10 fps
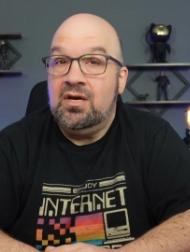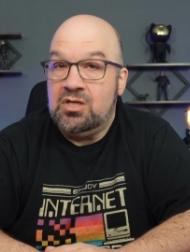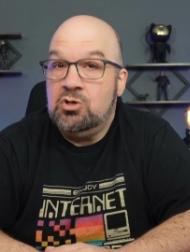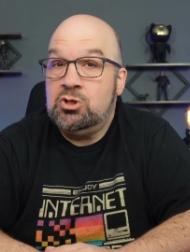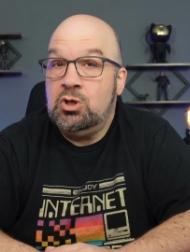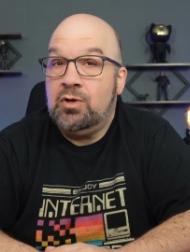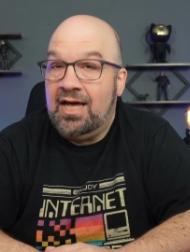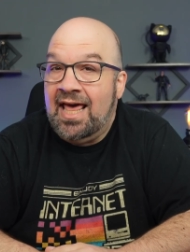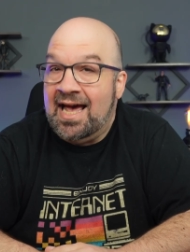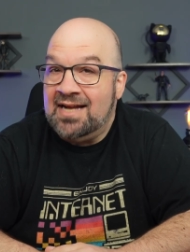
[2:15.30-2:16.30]
you still
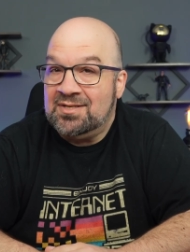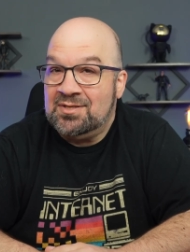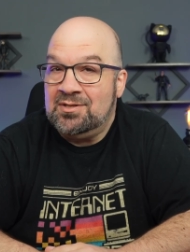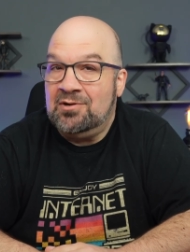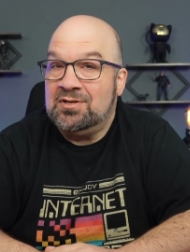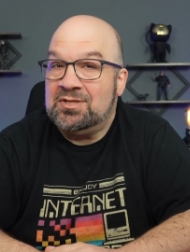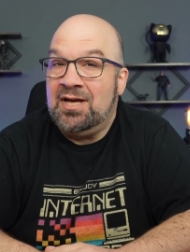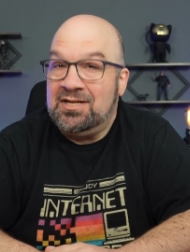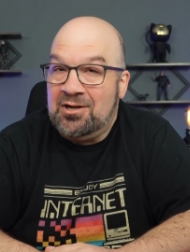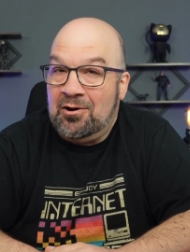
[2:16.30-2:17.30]
get ads. They're just
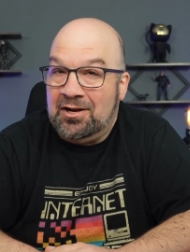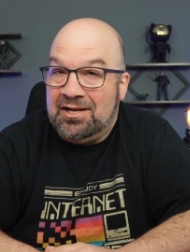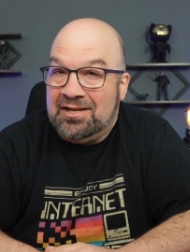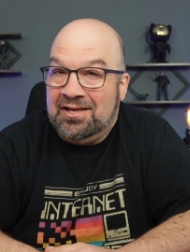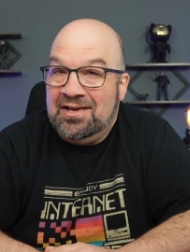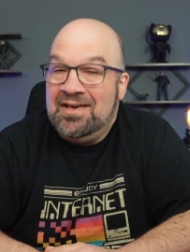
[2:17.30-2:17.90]
not targeted.